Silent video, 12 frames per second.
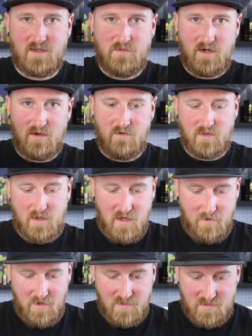let me know in the
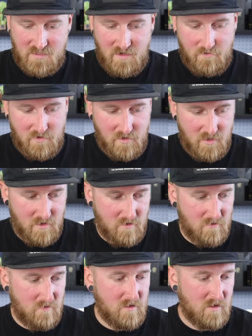comments down
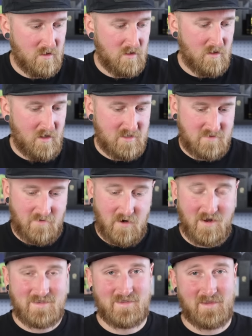below. As
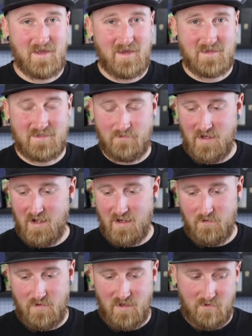far as links, I'm not
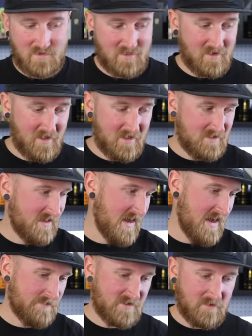gonna be able to link to
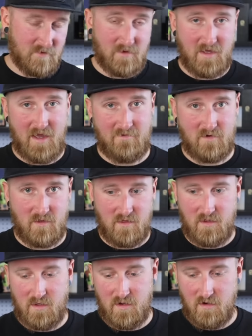absolutely
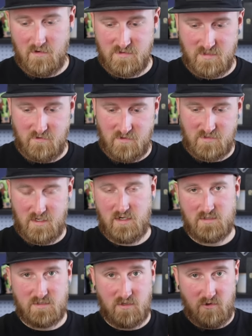everything here, so just kind
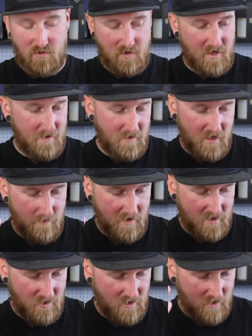of search the name that I
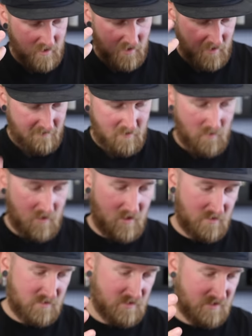mentioned if you are
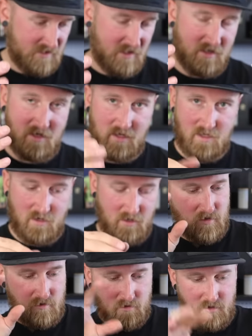interested in
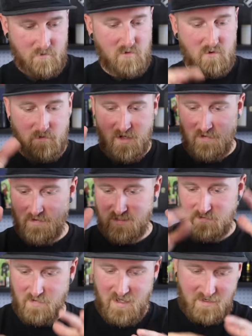learning more about the
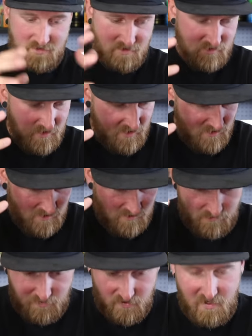specs,
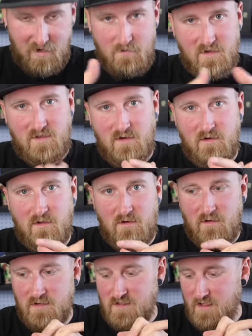the blade
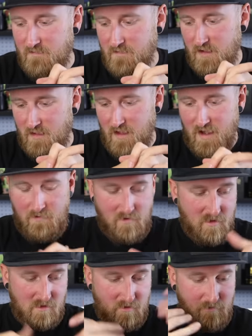material and stuff like that
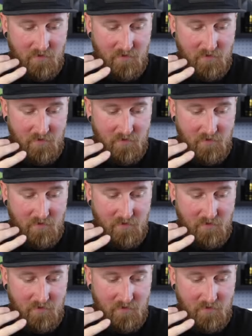with